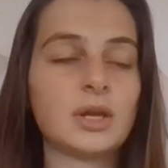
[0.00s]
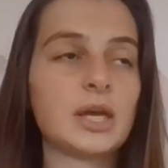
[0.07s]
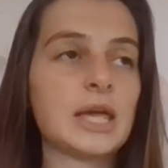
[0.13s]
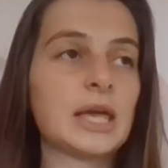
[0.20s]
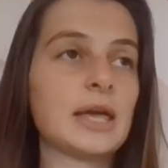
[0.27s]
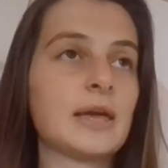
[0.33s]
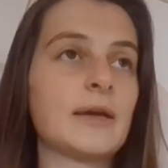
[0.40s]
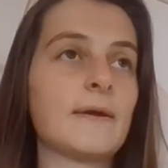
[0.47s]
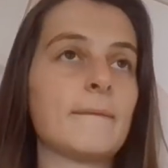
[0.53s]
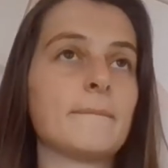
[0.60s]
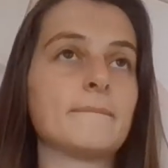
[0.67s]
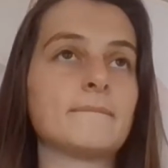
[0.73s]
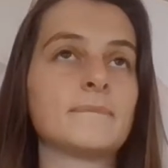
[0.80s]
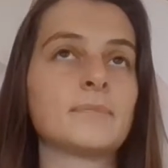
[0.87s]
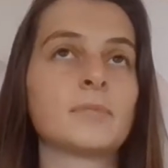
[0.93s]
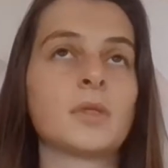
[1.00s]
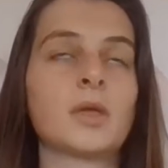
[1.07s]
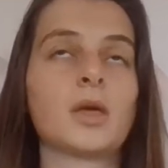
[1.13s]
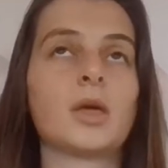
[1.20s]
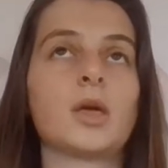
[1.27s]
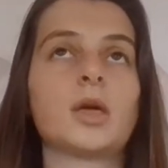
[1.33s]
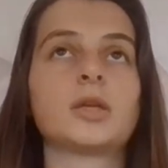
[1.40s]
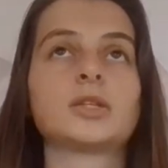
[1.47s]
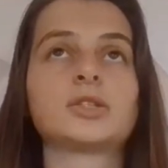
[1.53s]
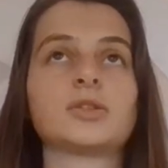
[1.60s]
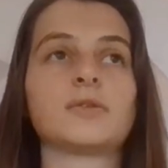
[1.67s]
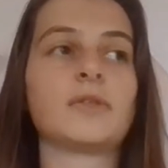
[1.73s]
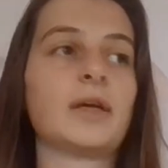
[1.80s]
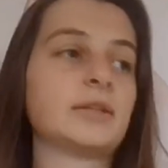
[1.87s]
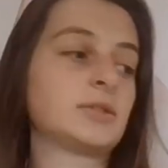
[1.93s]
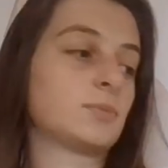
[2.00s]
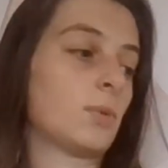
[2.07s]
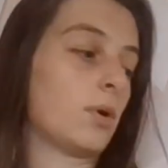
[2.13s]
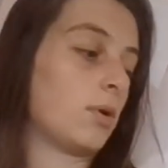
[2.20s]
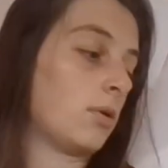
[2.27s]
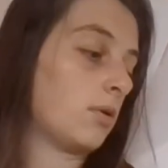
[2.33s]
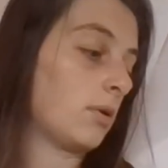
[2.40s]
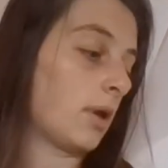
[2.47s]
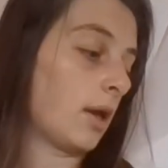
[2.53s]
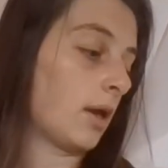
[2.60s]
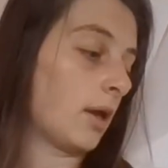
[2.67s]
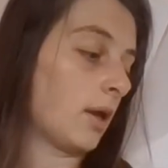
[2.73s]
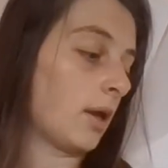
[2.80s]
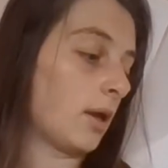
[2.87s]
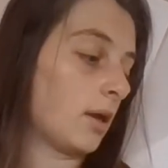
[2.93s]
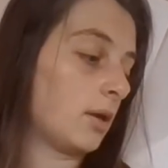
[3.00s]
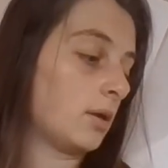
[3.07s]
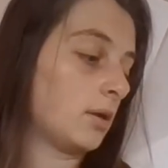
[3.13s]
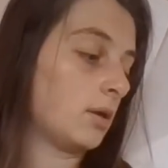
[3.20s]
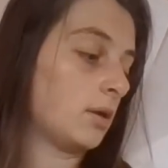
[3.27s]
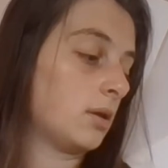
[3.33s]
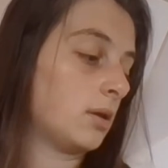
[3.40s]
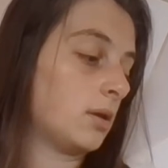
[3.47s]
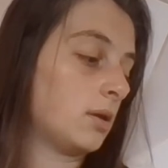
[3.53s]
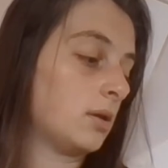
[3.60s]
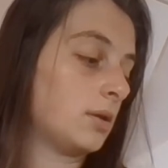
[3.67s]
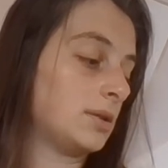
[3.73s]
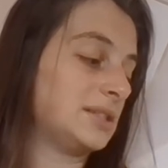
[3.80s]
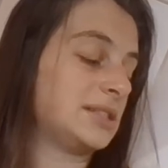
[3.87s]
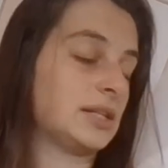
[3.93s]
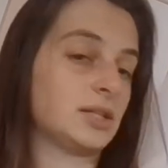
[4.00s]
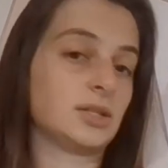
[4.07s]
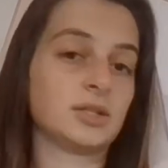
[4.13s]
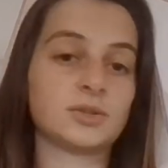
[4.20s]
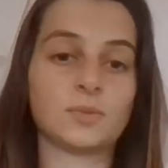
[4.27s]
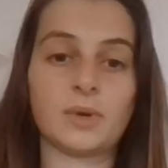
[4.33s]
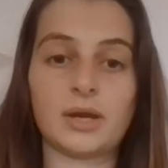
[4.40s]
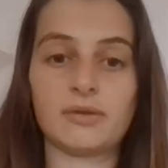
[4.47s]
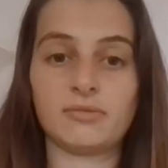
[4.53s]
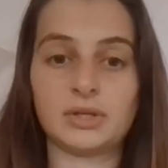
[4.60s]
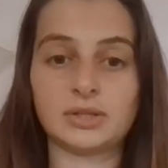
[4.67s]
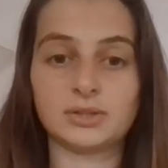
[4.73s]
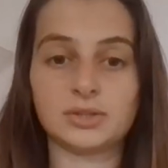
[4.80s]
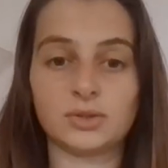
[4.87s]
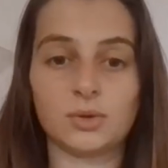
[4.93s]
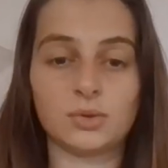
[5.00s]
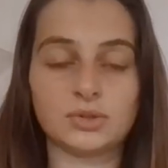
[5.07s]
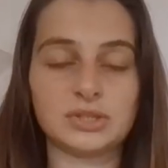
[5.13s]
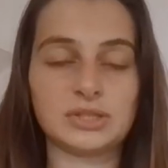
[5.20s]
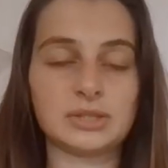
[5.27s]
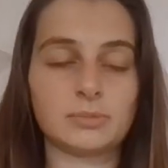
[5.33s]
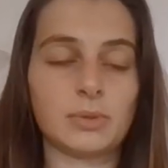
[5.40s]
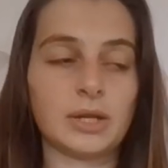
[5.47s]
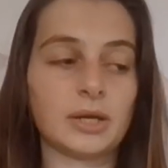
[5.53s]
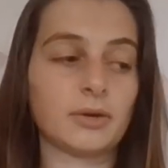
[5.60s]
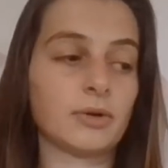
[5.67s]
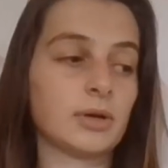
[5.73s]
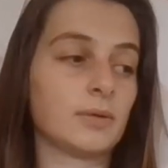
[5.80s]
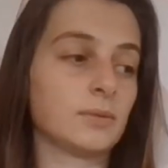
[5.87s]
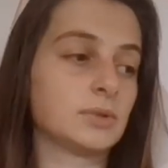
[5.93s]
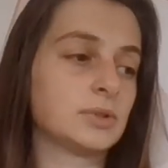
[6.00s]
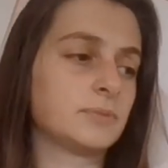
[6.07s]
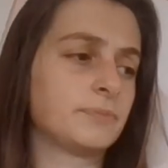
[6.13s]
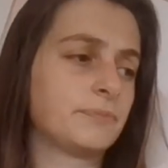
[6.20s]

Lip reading: So that's what Dylan is wearing to go to this playground.